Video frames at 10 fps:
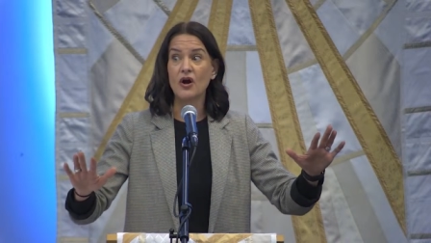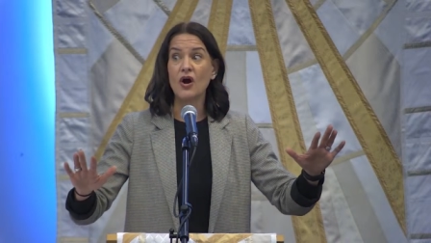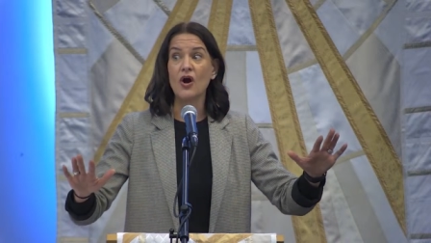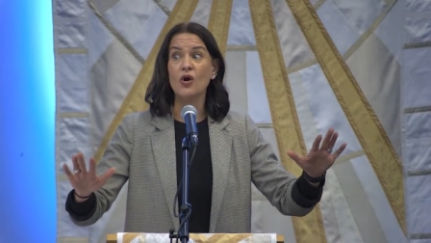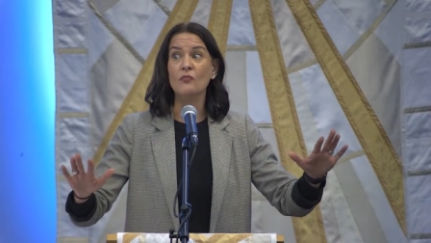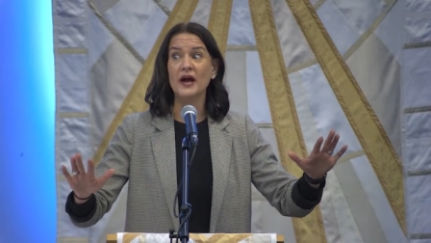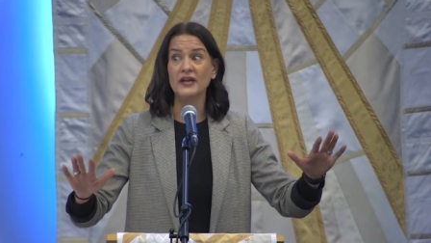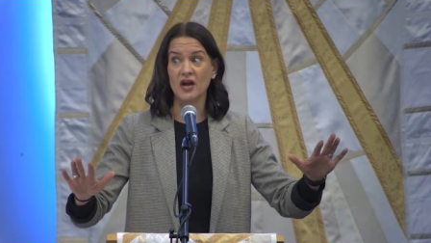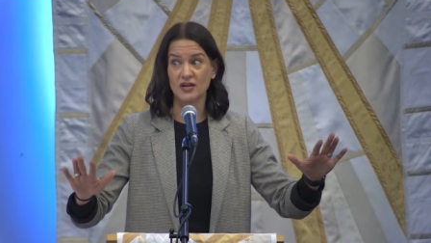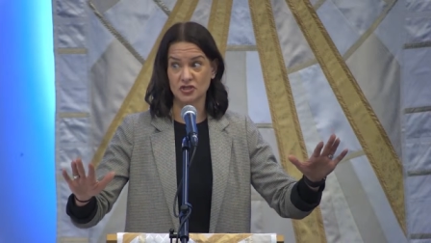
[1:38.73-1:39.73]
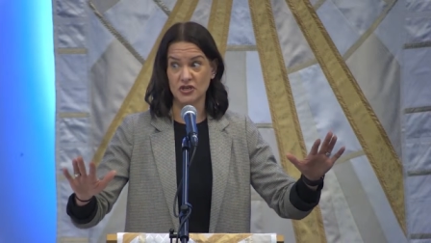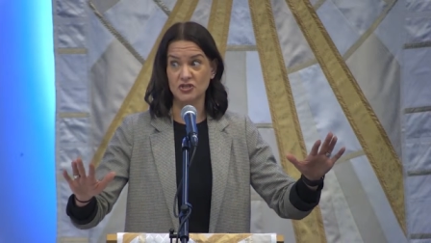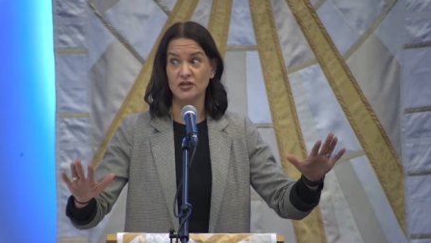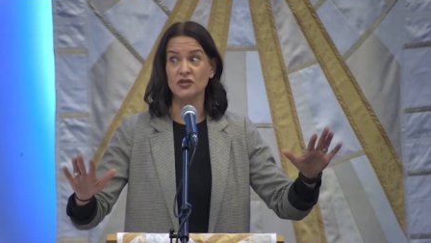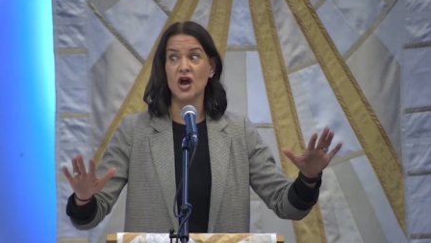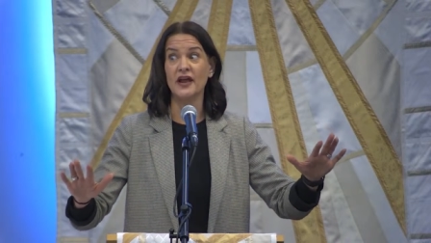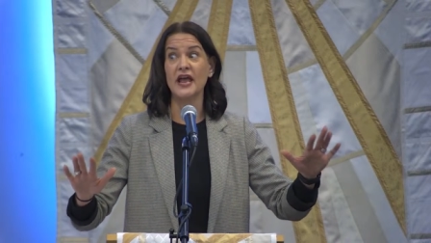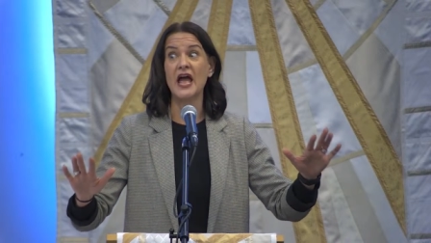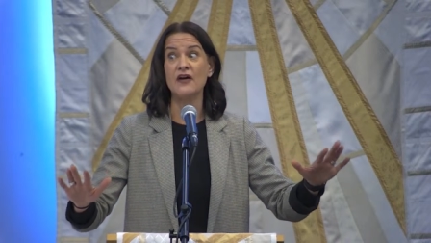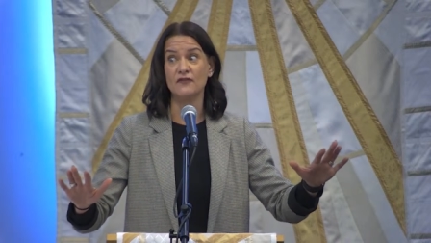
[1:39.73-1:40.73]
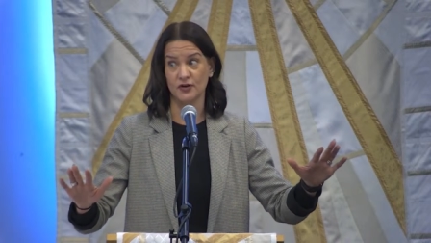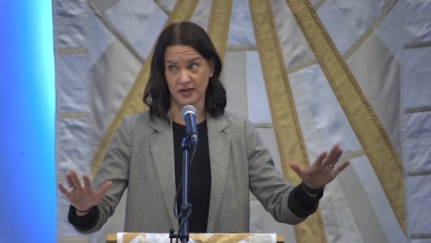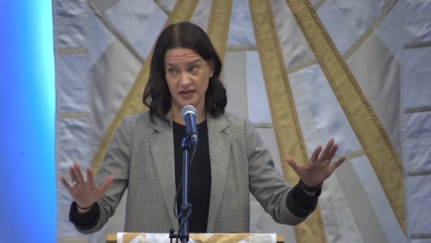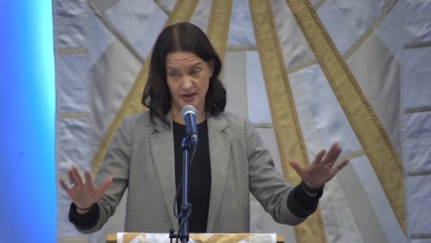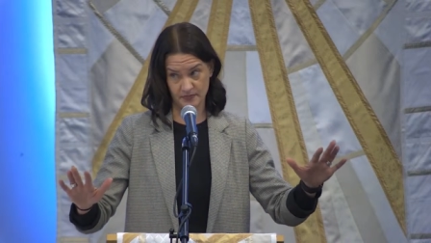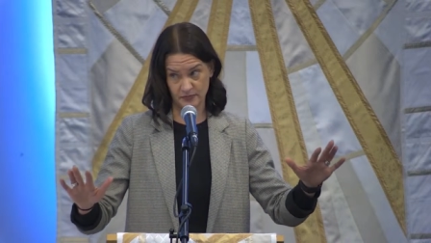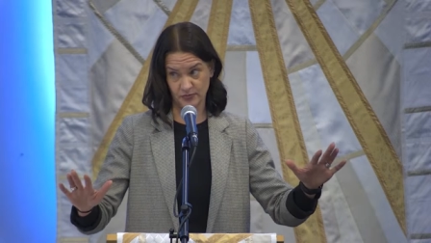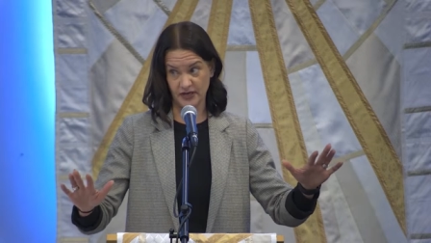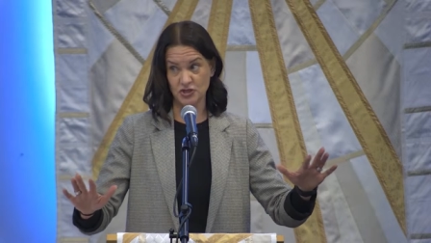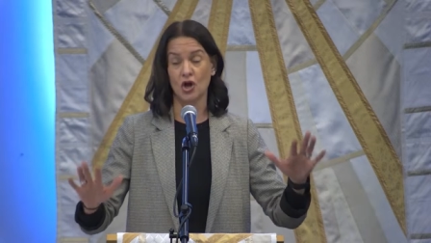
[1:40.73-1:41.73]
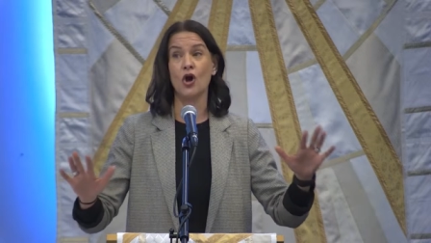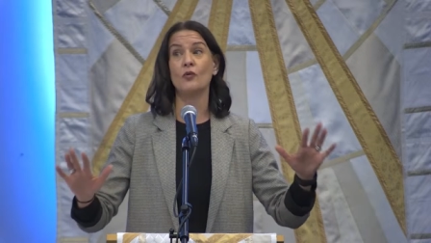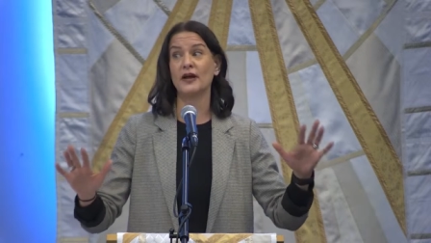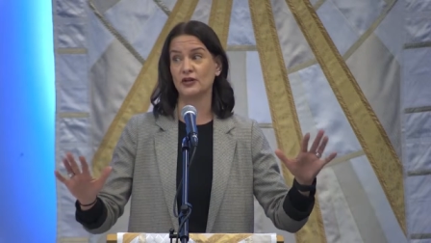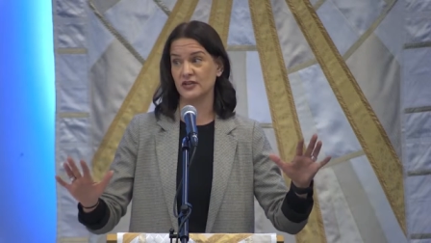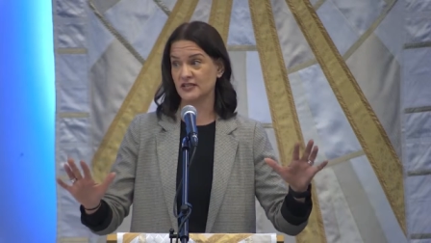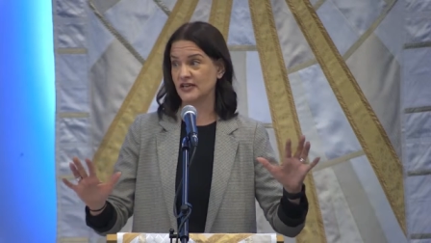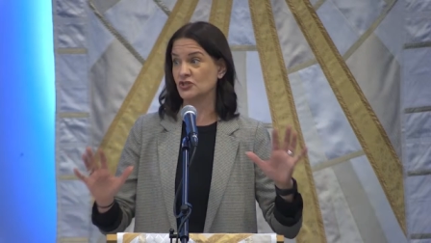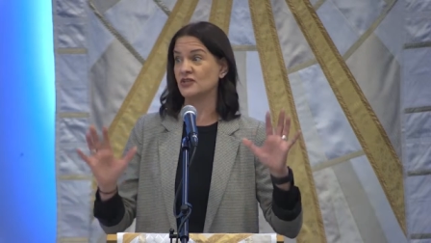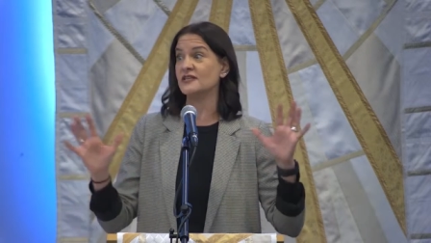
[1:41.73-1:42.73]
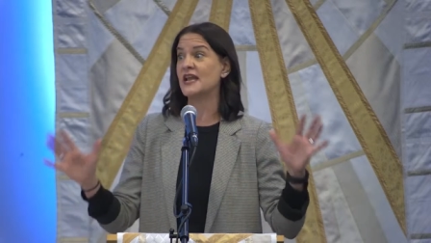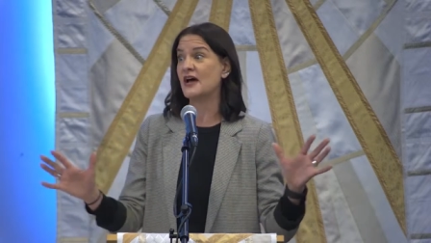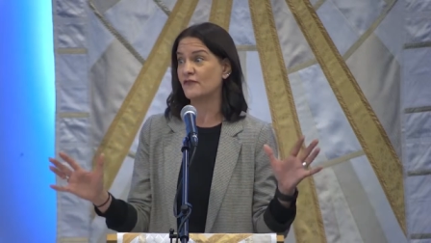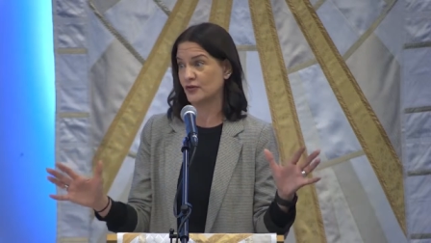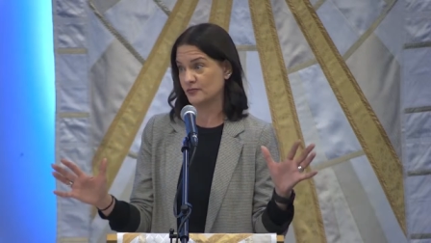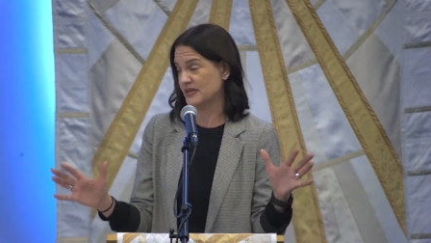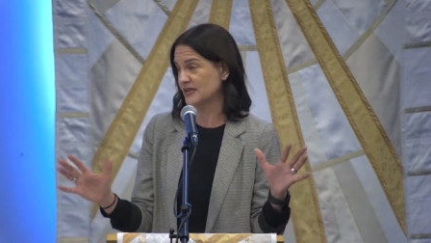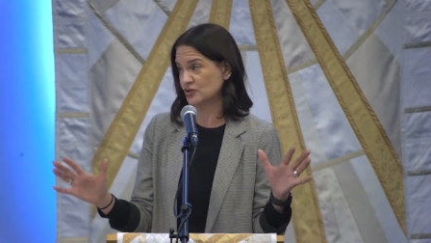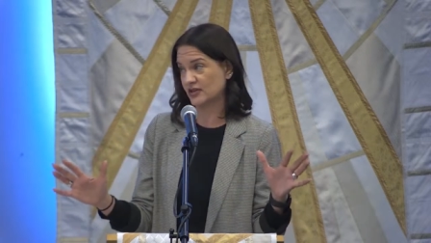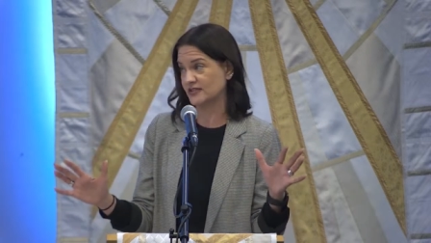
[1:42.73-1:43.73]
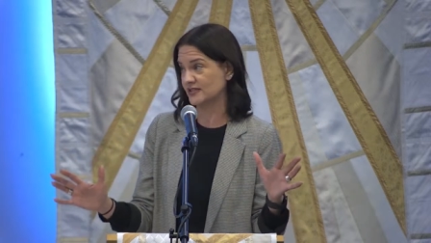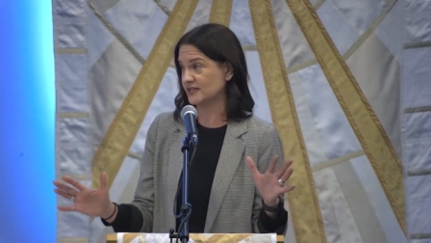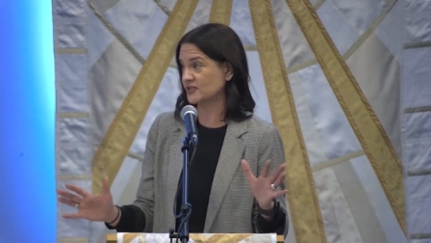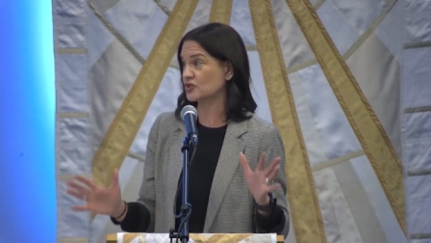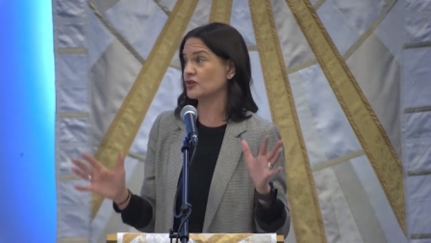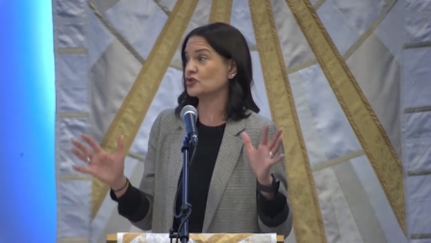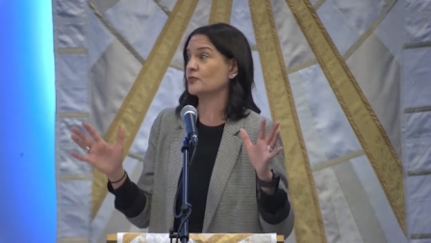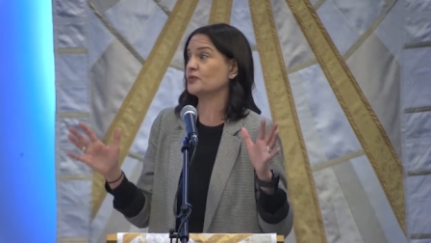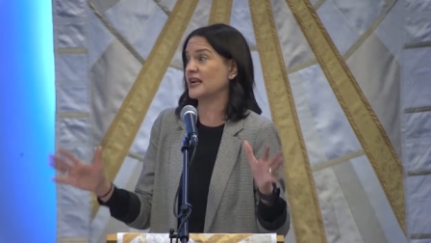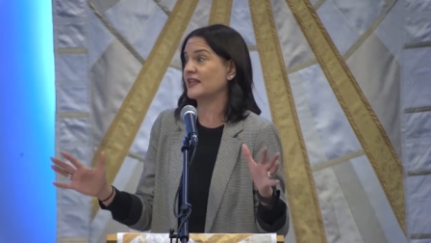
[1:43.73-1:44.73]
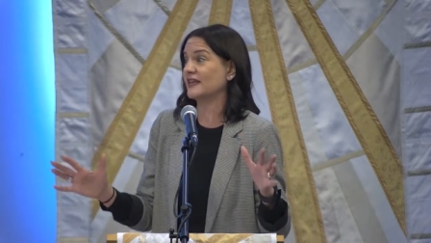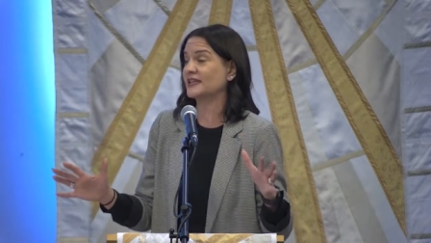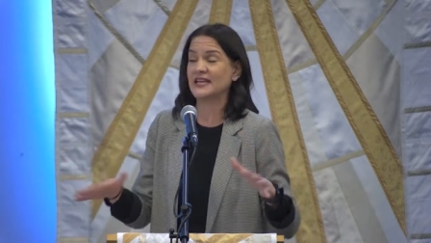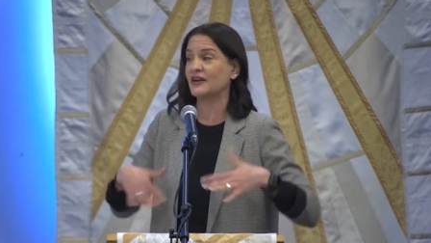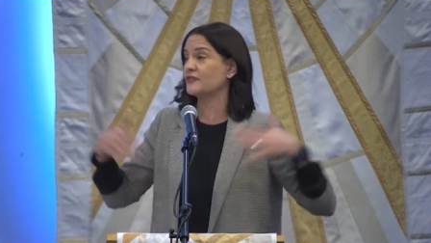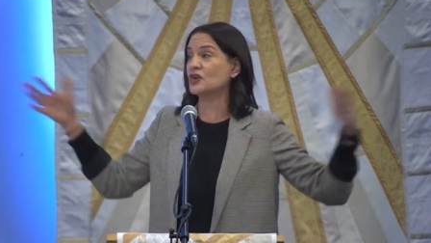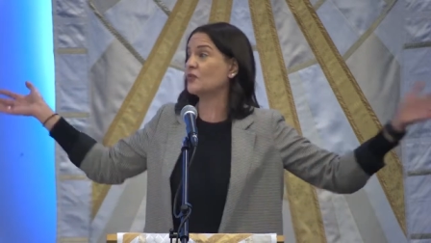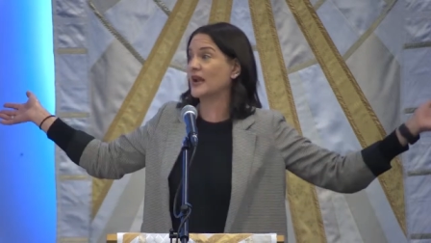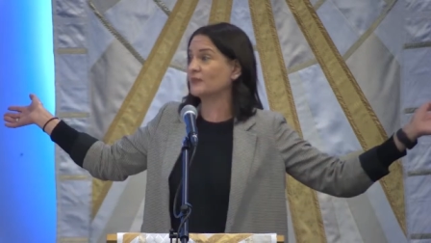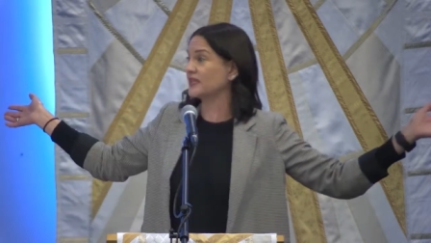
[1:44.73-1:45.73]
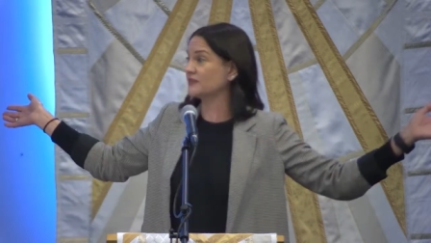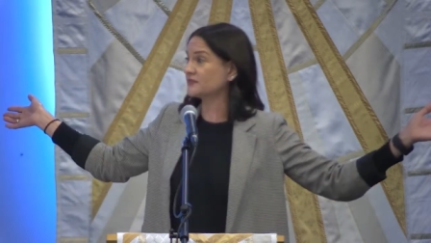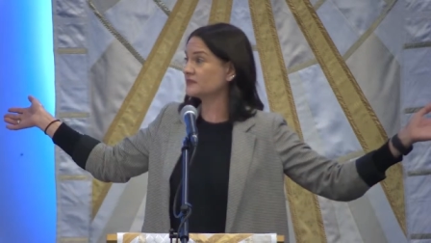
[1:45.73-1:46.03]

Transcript: oh my gosh, I should not ever get up and preach. Oh my goodness, I should never be entrusted to interpret anything because I don't even know what I believe.